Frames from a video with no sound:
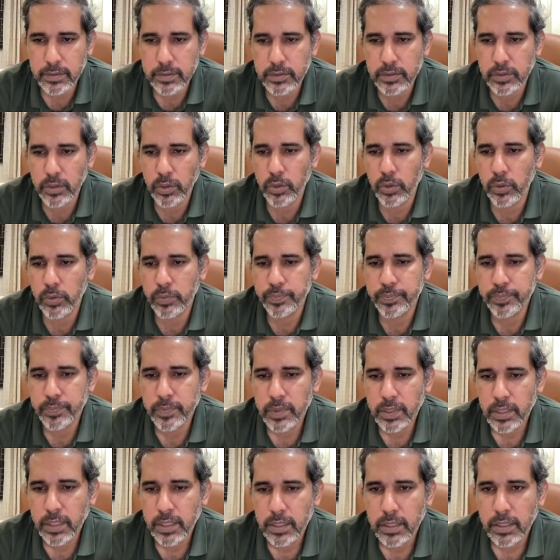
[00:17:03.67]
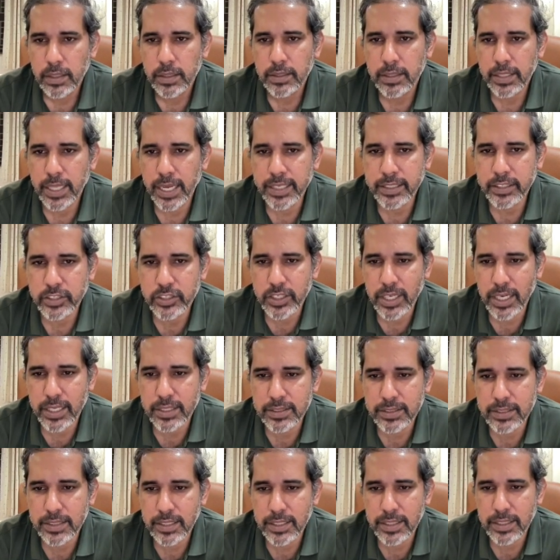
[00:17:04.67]
So that
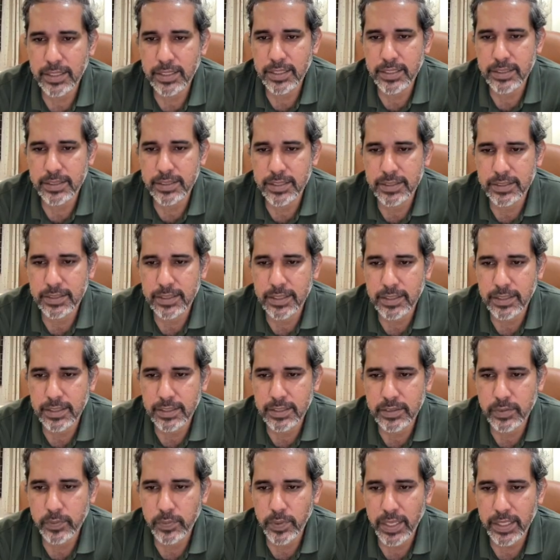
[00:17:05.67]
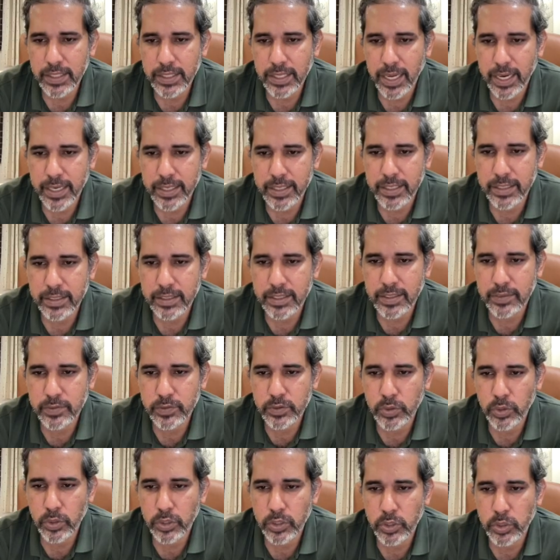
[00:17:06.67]
chance increases here as well, and it
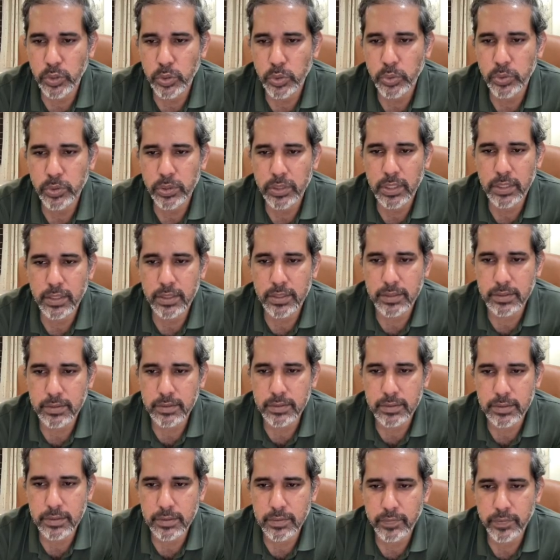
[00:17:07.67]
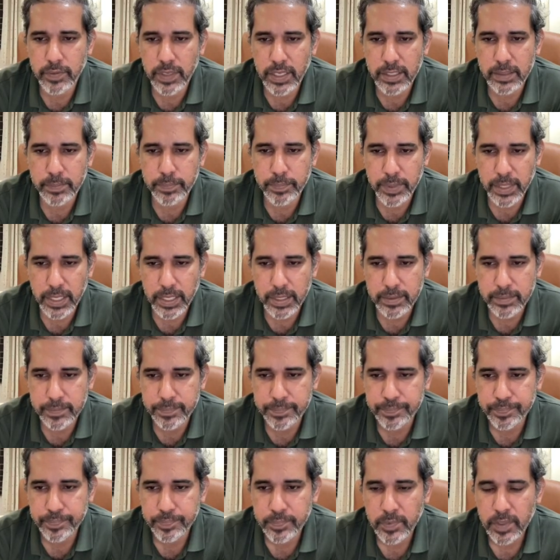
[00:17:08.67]
gives you a 2 turn Veil Prayer.
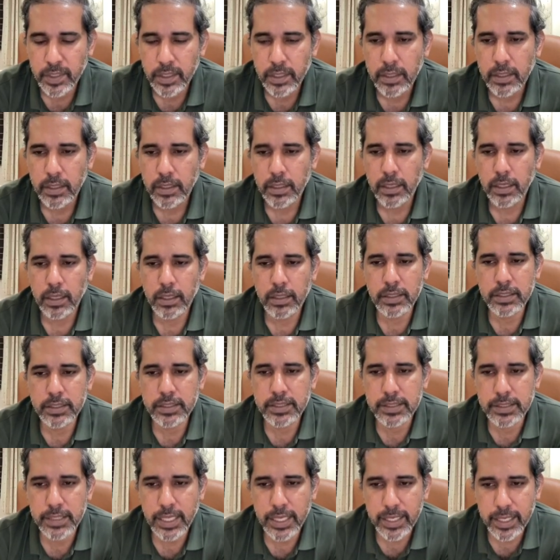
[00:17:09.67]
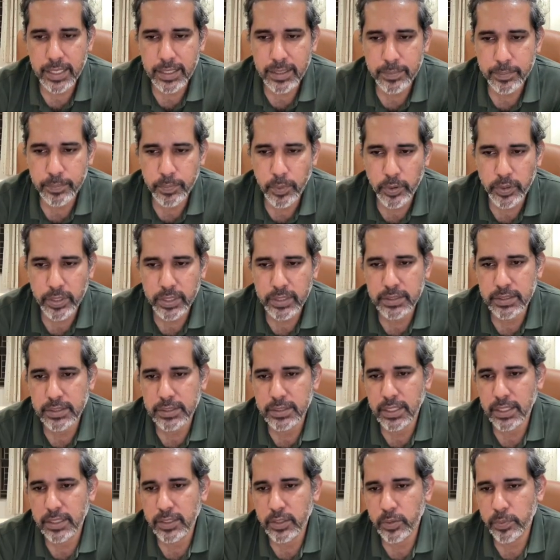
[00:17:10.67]
Her second important
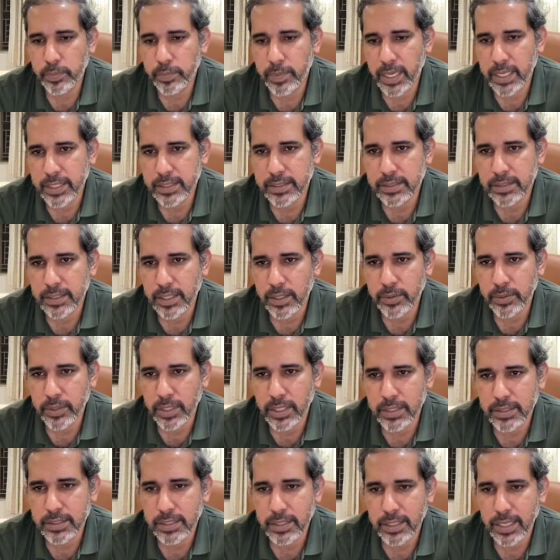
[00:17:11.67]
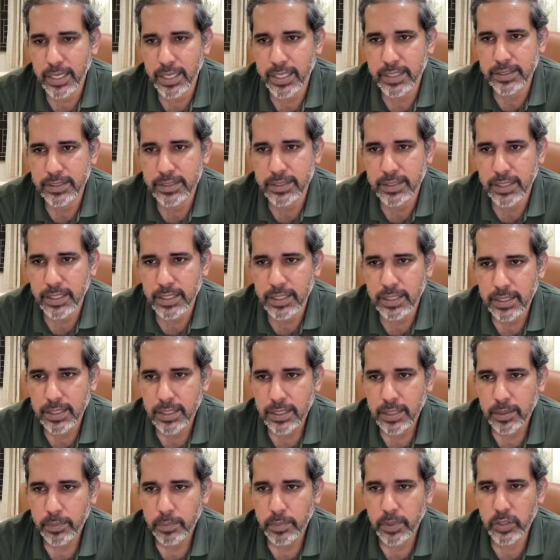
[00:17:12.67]
skill to max out is her S3,
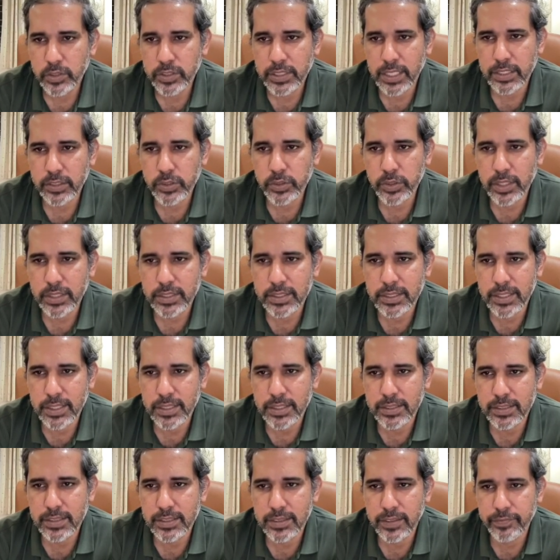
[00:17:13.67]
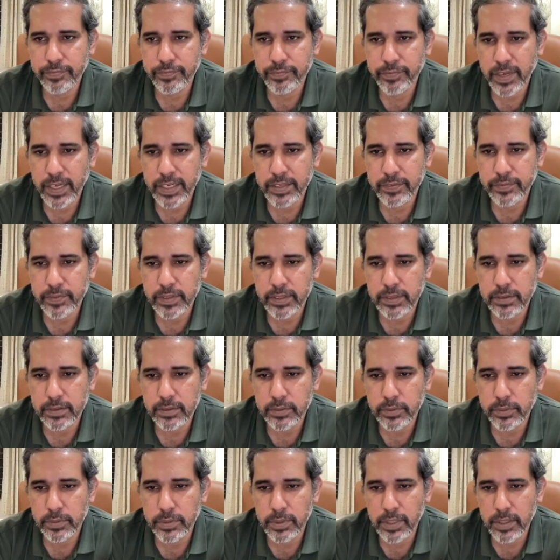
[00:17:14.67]
because as you can see, this is a 5
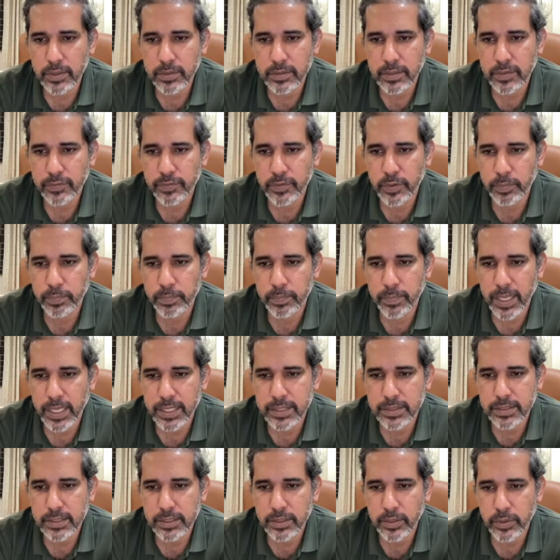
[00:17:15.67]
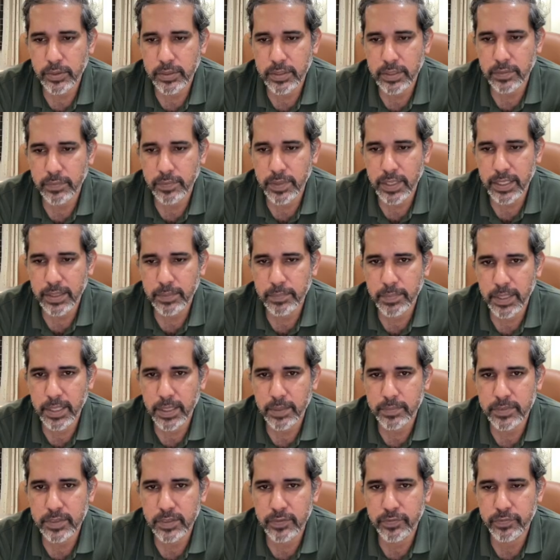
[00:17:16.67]
turn cooldown. If you max it all the way, it
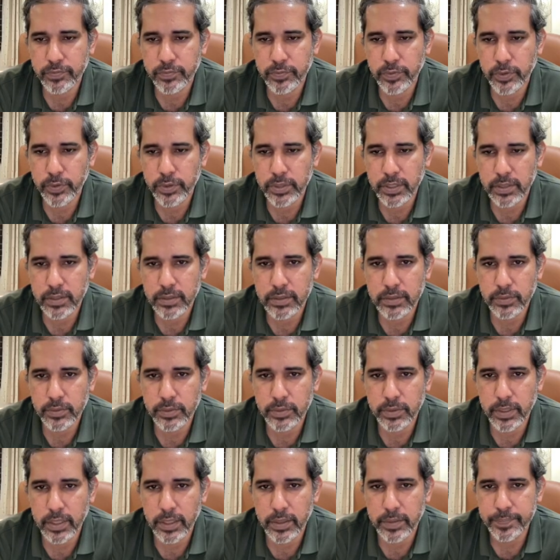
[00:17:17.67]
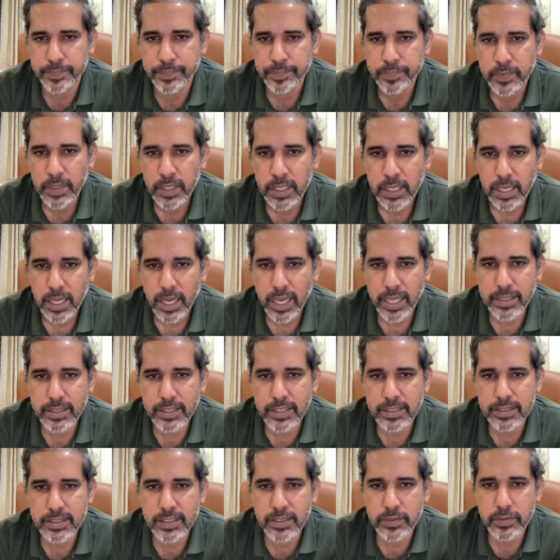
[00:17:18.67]
becomes a 4 turn cooldown.
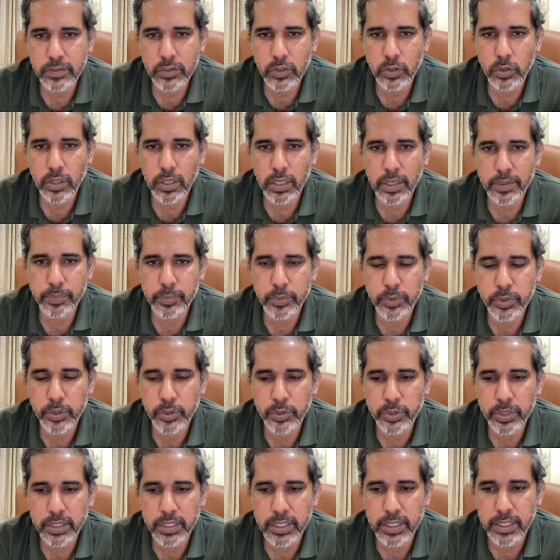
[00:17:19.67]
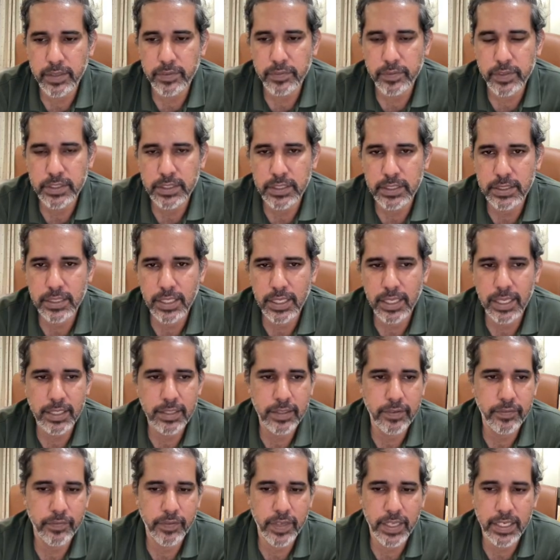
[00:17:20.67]
And this gives you immunity, which is
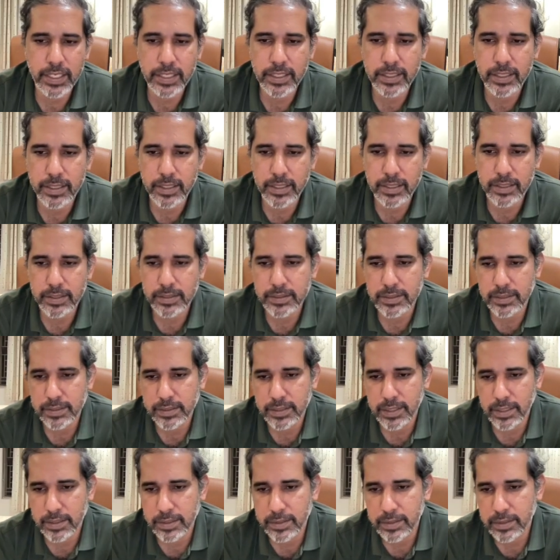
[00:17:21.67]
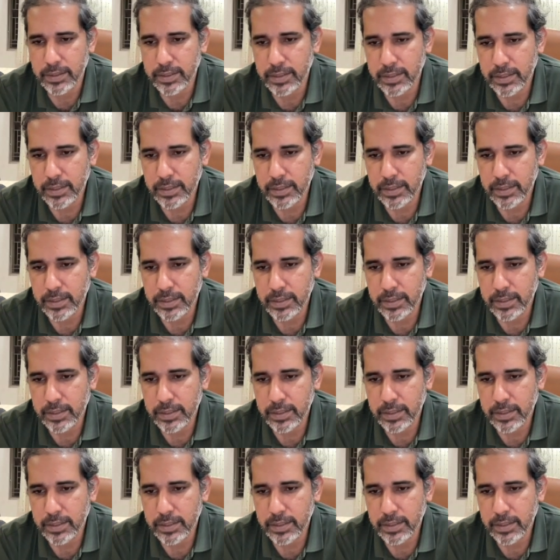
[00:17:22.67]
again a very critical skill.